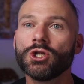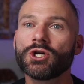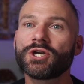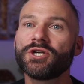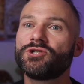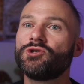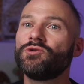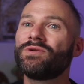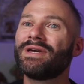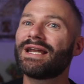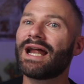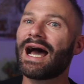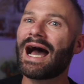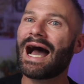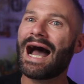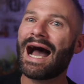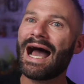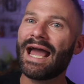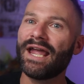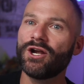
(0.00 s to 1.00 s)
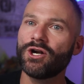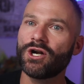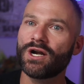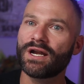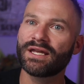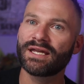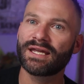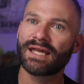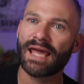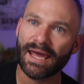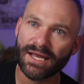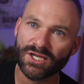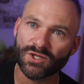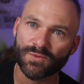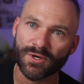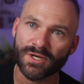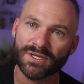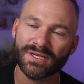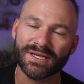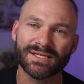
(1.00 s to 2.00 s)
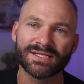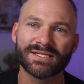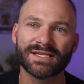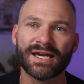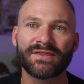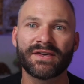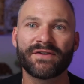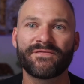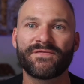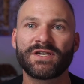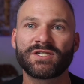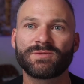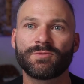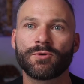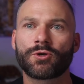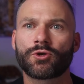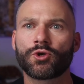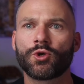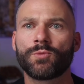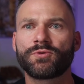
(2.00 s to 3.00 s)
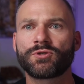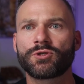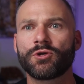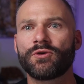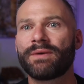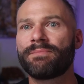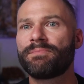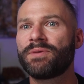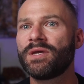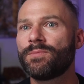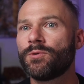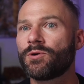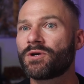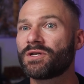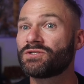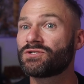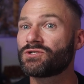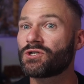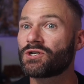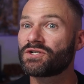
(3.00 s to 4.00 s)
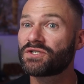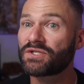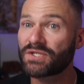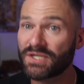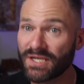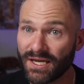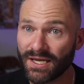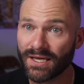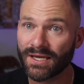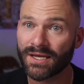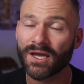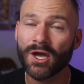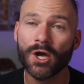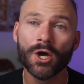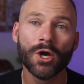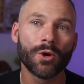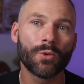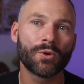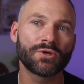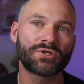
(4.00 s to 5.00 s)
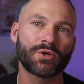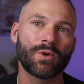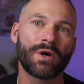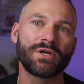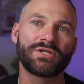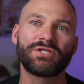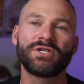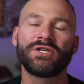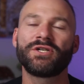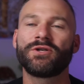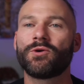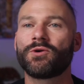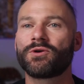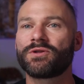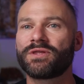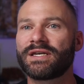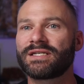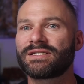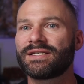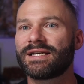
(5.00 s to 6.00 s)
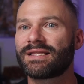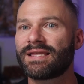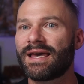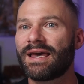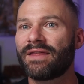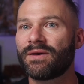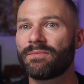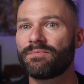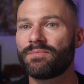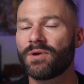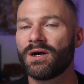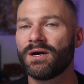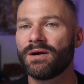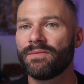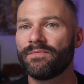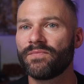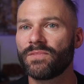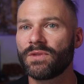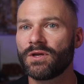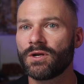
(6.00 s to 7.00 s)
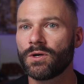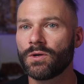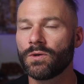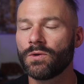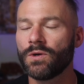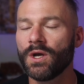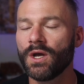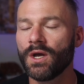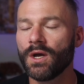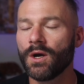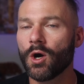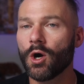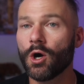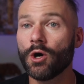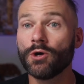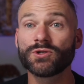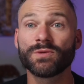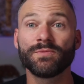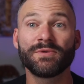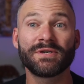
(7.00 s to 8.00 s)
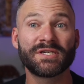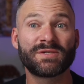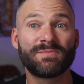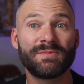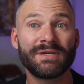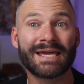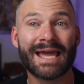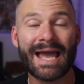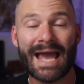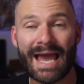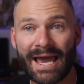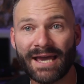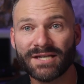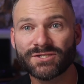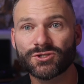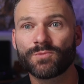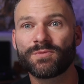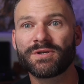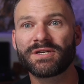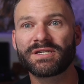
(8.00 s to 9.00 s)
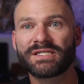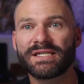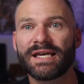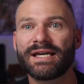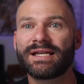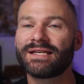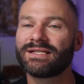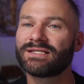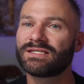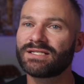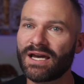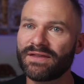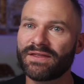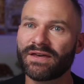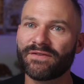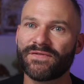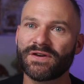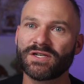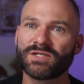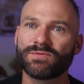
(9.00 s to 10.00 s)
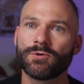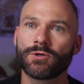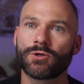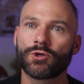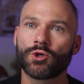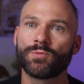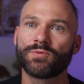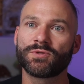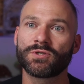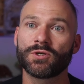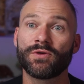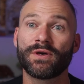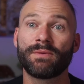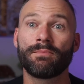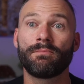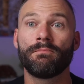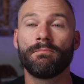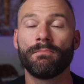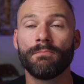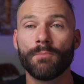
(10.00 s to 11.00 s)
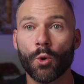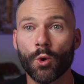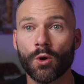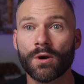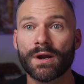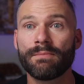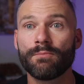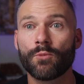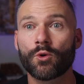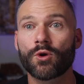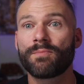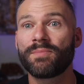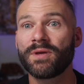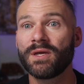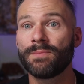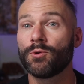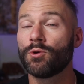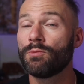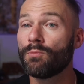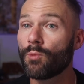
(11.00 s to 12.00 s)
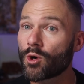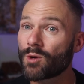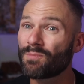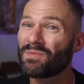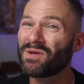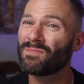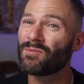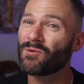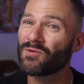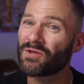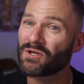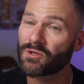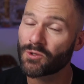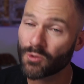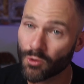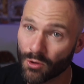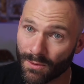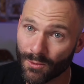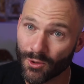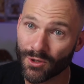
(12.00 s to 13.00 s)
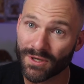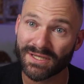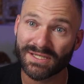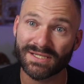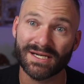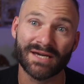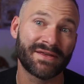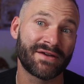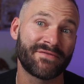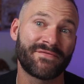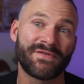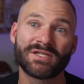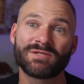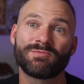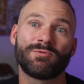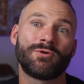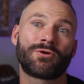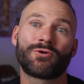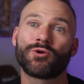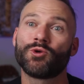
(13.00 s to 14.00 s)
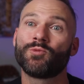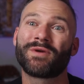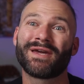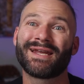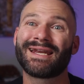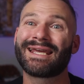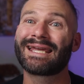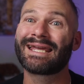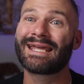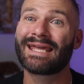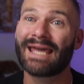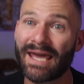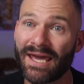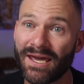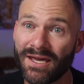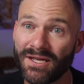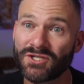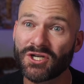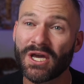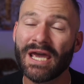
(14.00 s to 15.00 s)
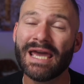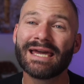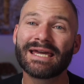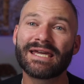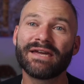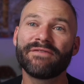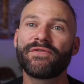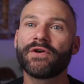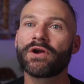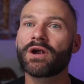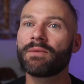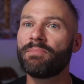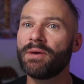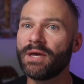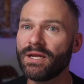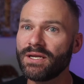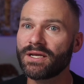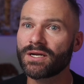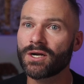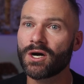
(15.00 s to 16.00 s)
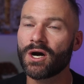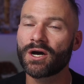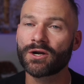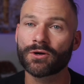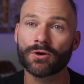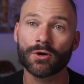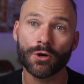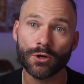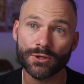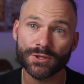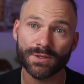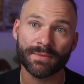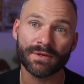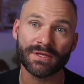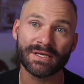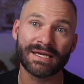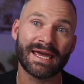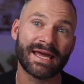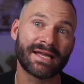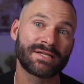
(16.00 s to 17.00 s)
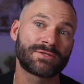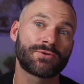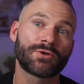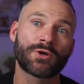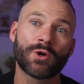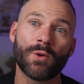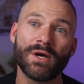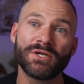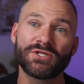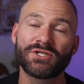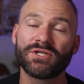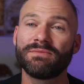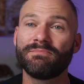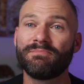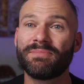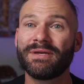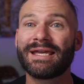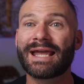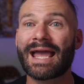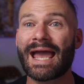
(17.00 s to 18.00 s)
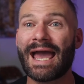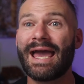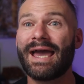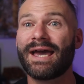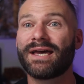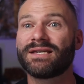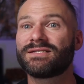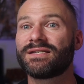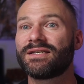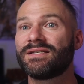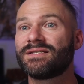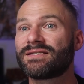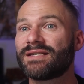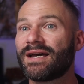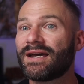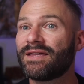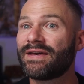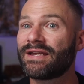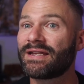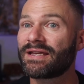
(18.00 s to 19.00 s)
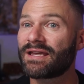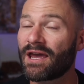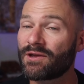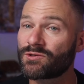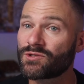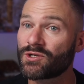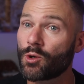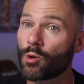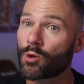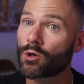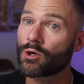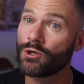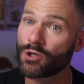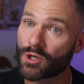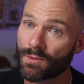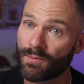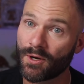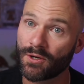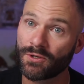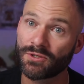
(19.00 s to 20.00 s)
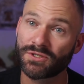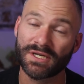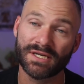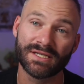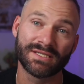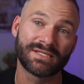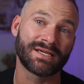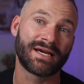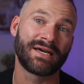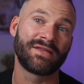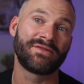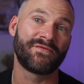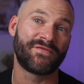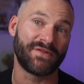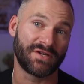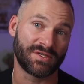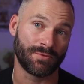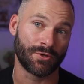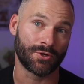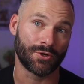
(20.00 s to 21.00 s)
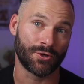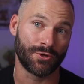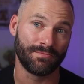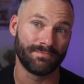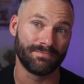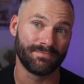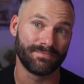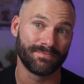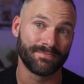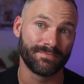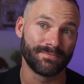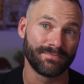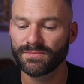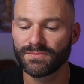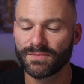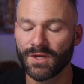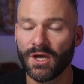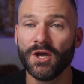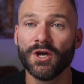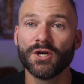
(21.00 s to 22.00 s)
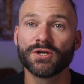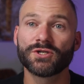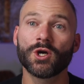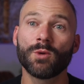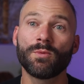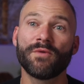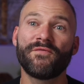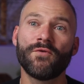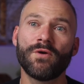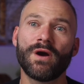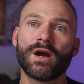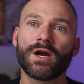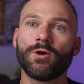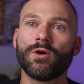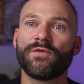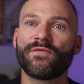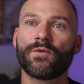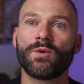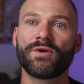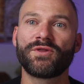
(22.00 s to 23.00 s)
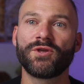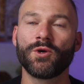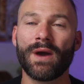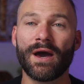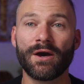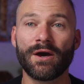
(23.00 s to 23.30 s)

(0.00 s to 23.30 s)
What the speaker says: looking to get higher engagement inside that Facebook group so that people can start seeing which question or things like that ultimately is being asked or being said inside that Facebook group, so that more and more people than normal inside that Facebook group can engage, give their opinion on, or ultimately answer the question being asked inside that engagement or hook post inside the Facebook group. So before I go over with you